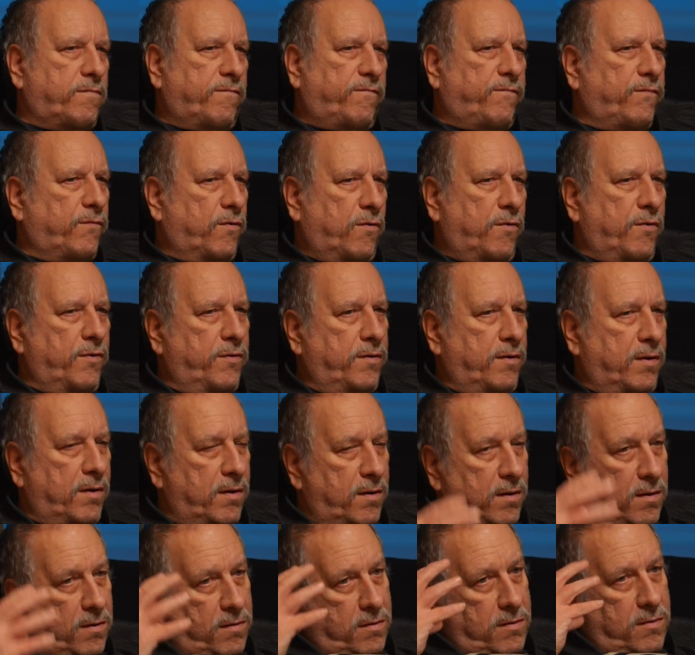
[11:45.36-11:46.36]
for
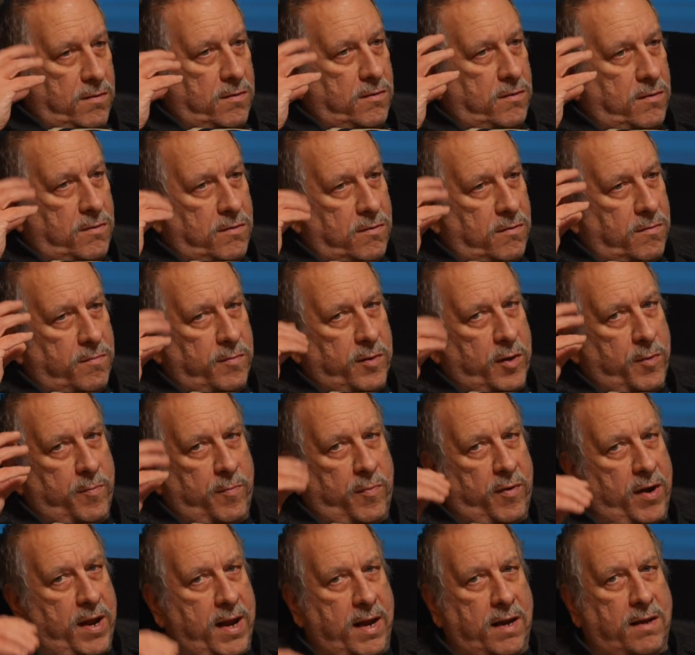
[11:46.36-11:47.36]
the human
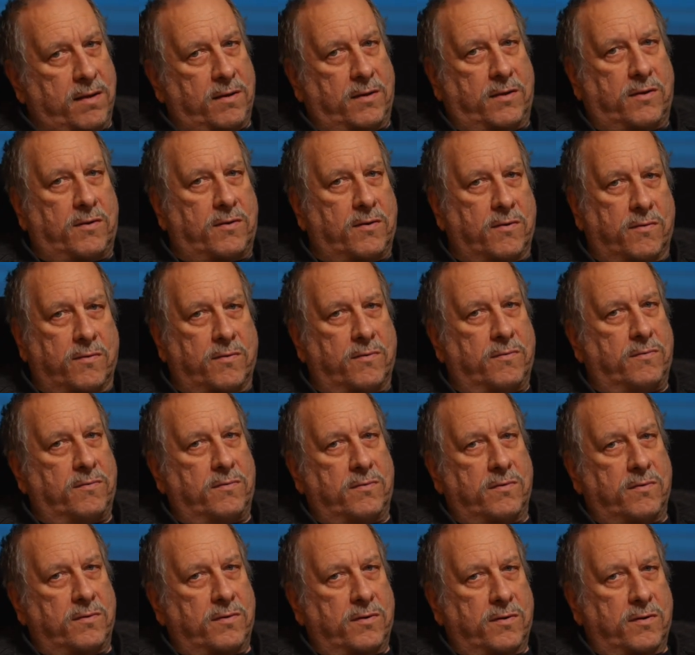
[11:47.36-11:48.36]
brain to
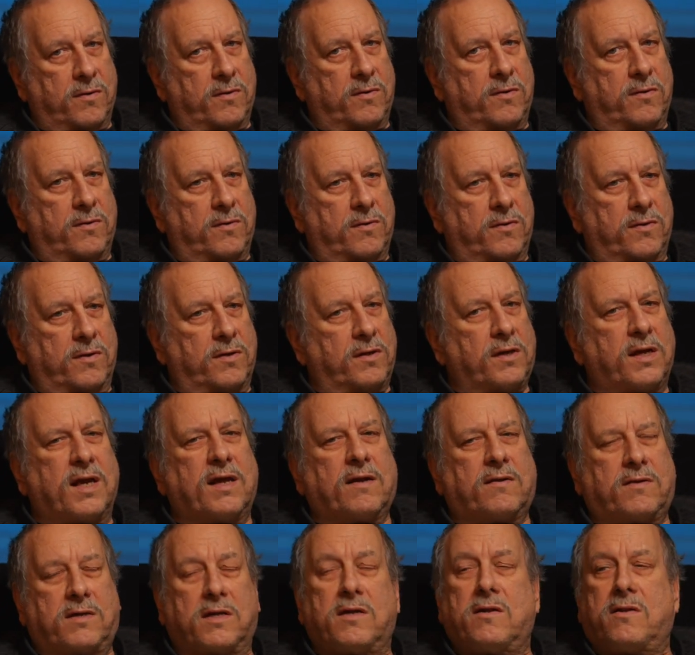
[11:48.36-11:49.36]

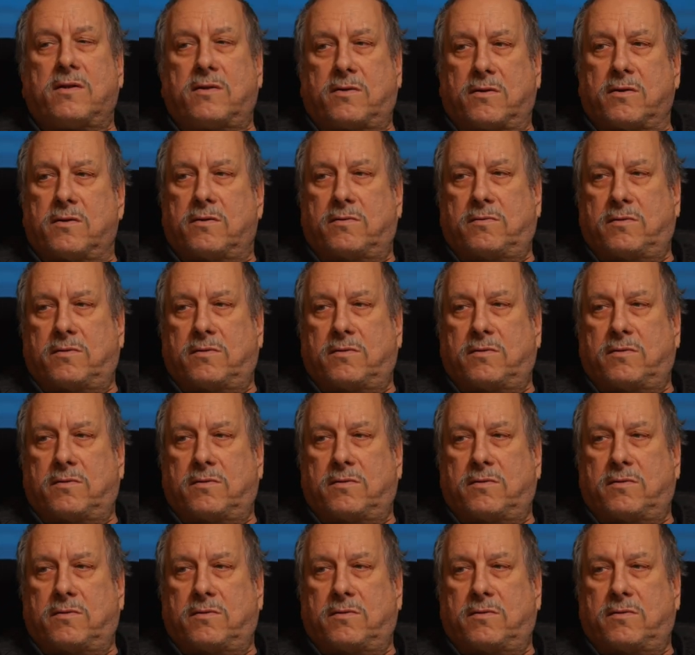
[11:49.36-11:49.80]
get into.